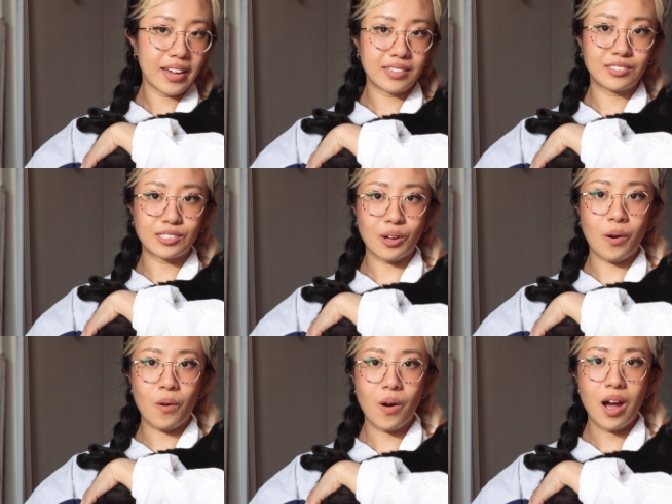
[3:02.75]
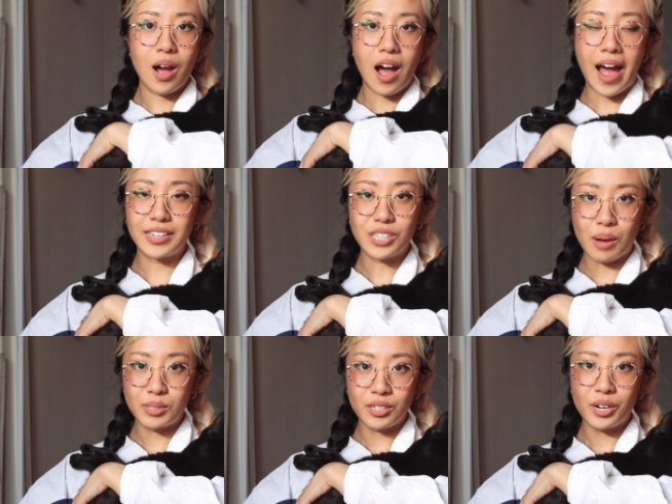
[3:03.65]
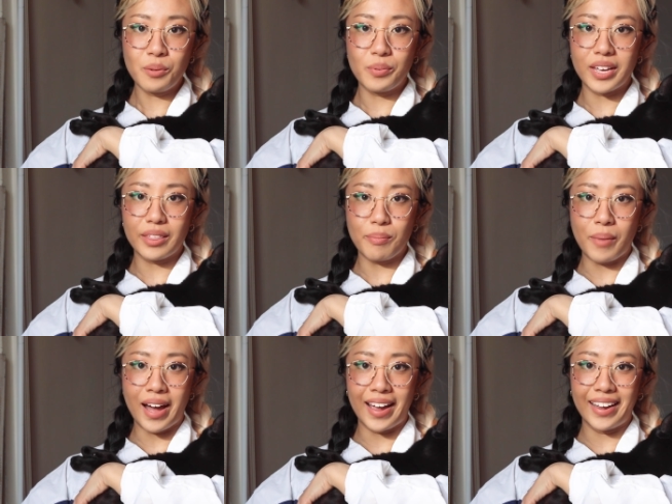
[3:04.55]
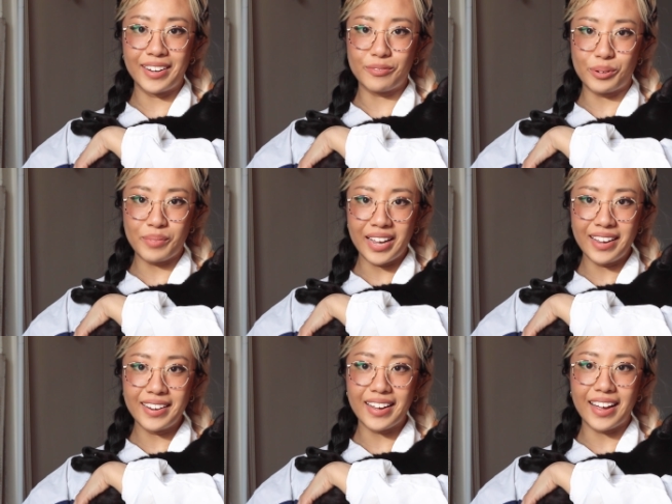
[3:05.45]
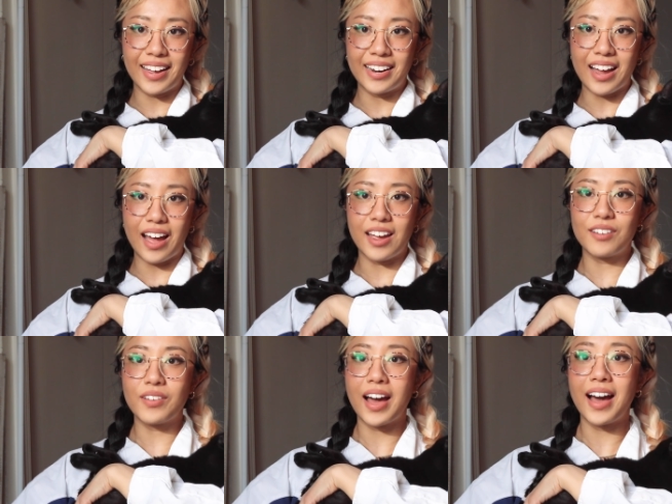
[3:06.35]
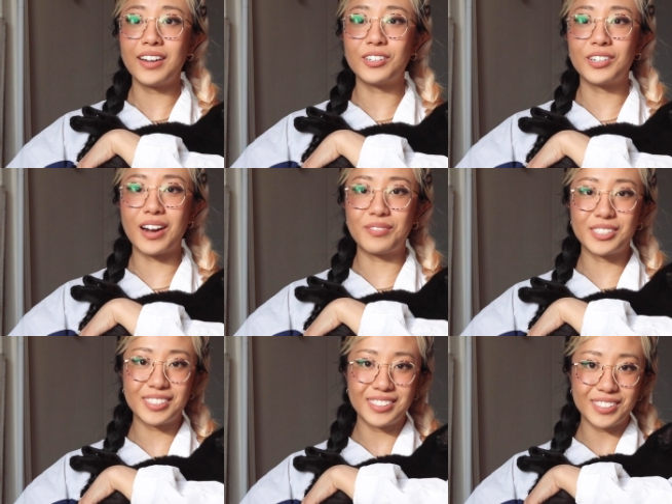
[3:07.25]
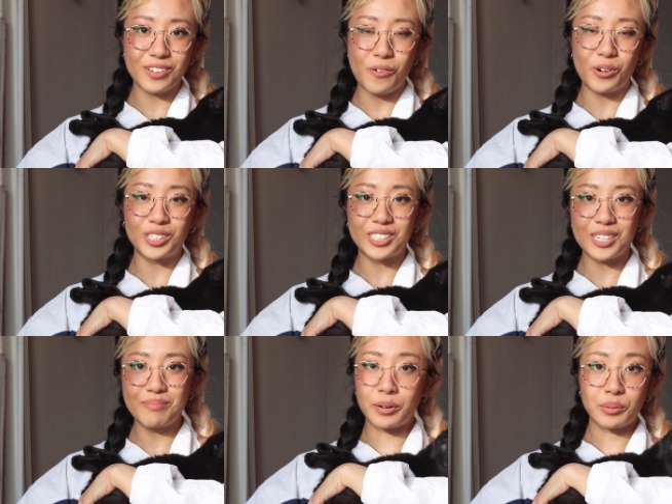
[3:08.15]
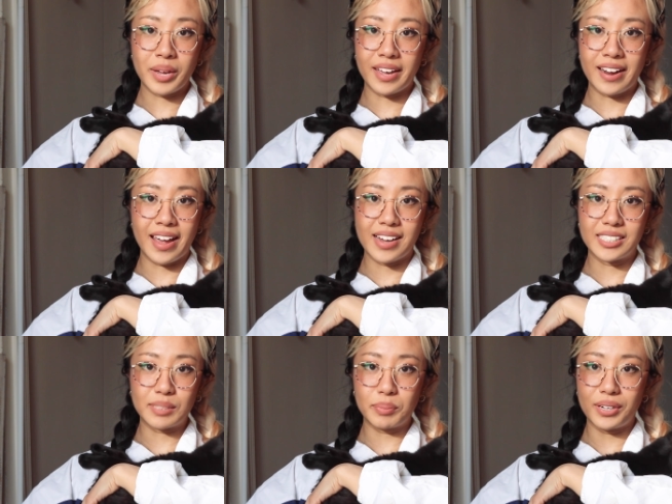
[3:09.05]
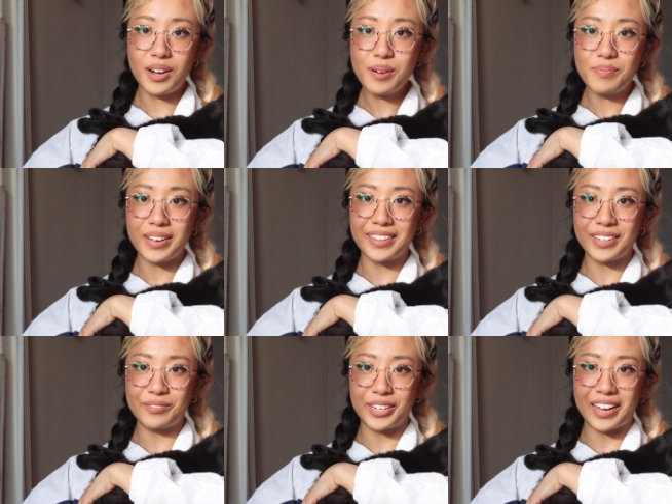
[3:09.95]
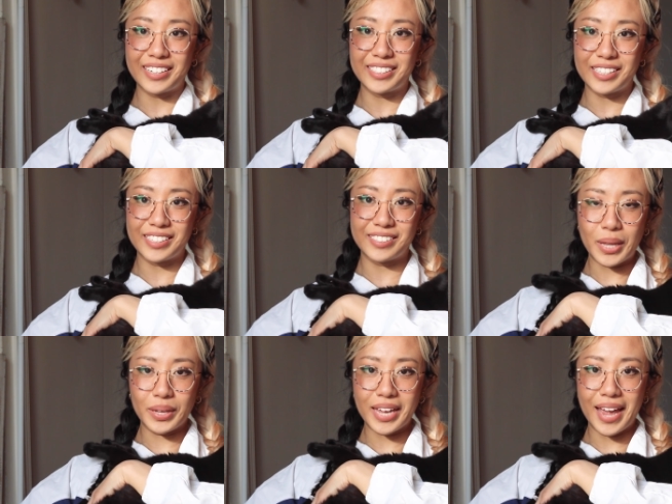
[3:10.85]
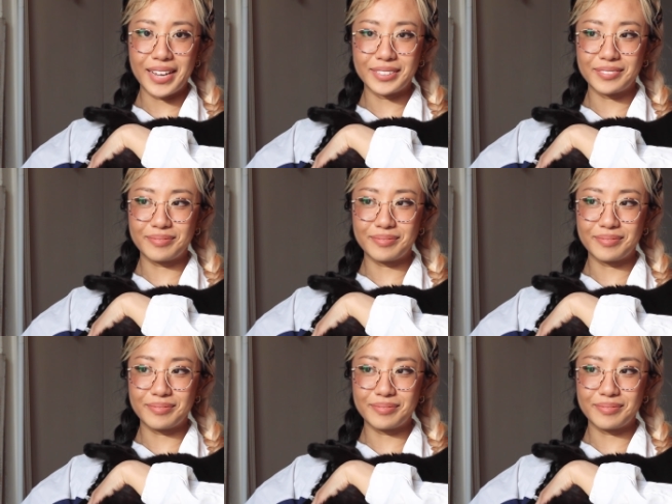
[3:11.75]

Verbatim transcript: and so I adopted her with my roommate, and I've had her ever since the quarantine. My roommate and I had to split up, and then we had to delegate